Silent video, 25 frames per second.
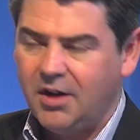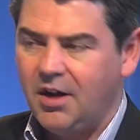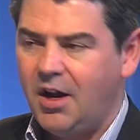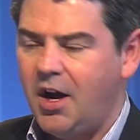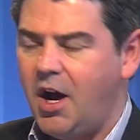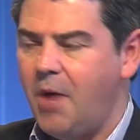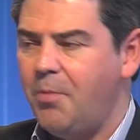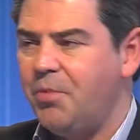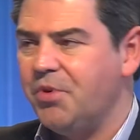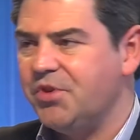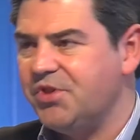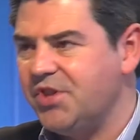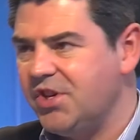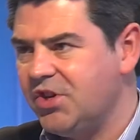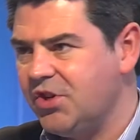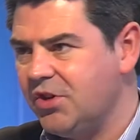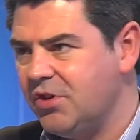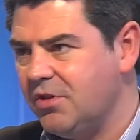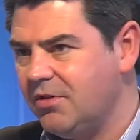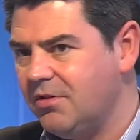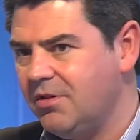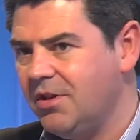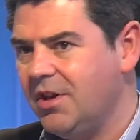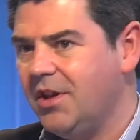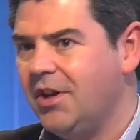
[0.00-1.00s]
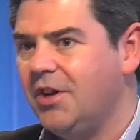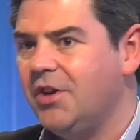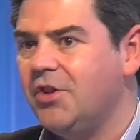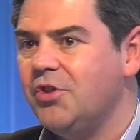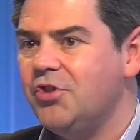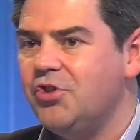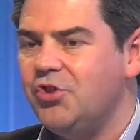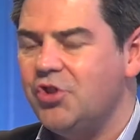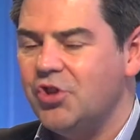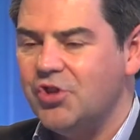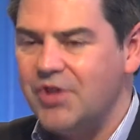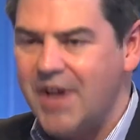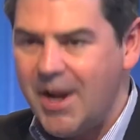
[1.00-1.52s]
Our position
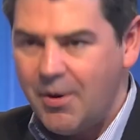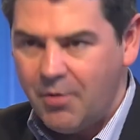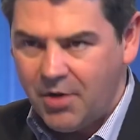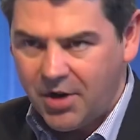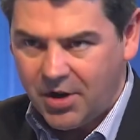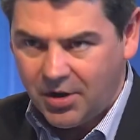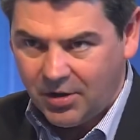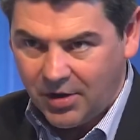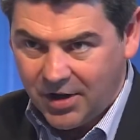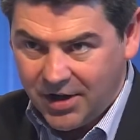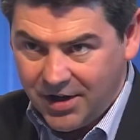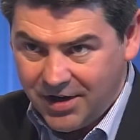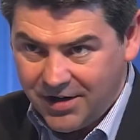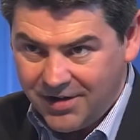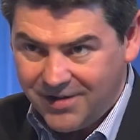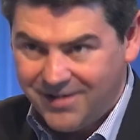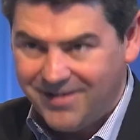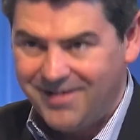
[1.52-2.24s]
generically